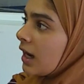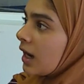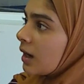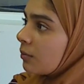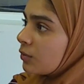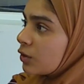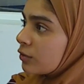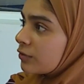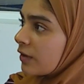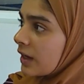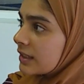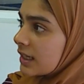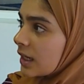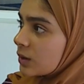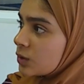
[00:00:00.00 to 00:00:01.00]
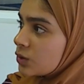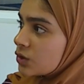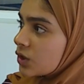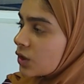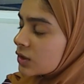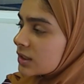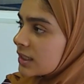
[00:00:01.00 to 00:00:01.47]
you'll find out who to
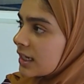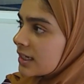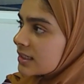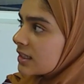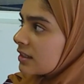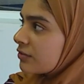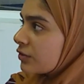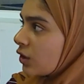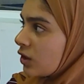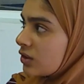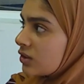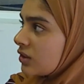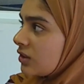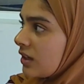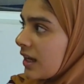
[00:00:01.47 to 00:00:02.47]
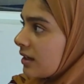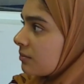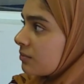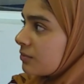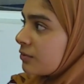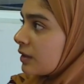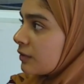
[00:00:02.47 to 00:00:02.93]
contact. If not, yeah,
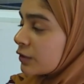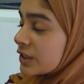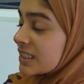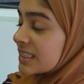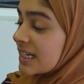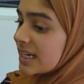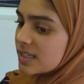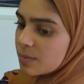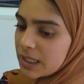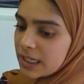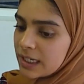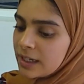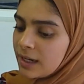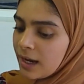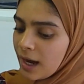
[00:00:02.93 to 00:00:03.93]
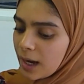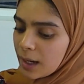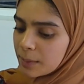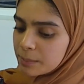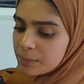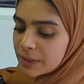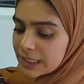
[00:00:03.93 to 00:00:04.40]
feel free to text me.
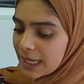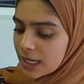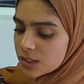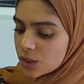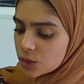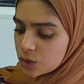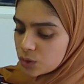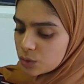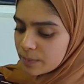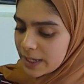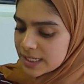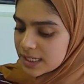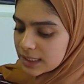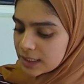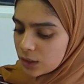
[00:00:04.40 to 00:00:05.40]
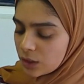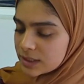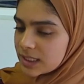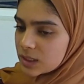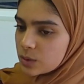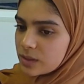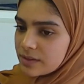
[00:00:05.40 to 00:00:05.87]
But yeah, so you basically
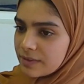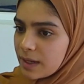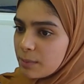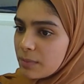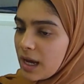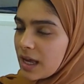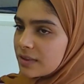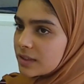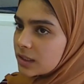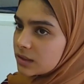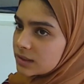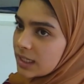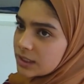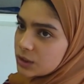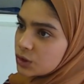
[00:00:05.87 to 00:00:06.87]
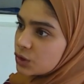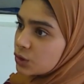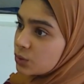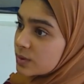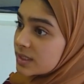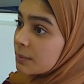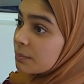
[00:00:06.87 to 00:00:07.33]
contact one of them and they'll tell you
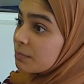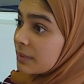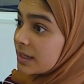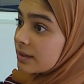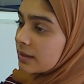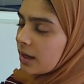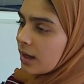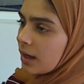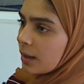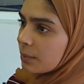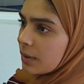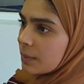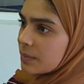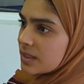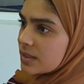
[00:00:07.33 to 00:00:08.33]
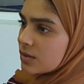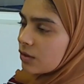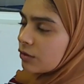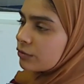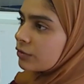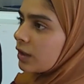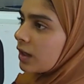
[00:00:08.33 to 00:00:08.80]
to submit a piece
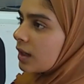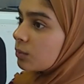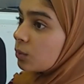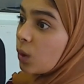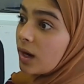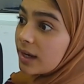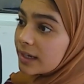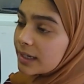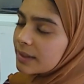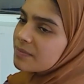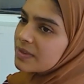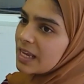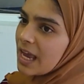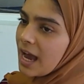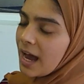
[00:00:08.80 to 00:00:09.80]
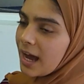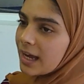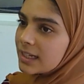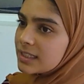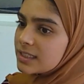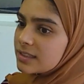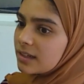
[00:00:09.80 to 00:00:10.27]
of work.
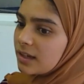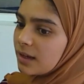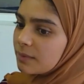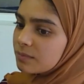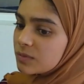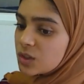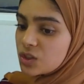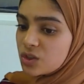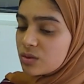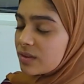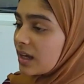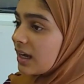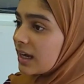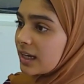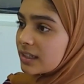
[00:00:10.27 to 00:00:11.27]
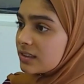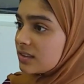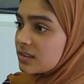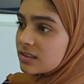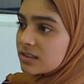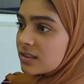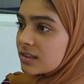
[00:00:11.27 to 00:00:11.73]
And you do that
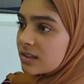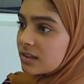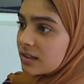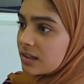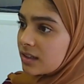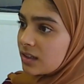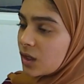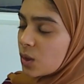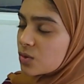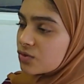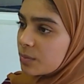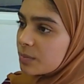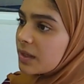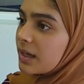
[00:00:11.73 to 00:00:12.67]
and it goes from there.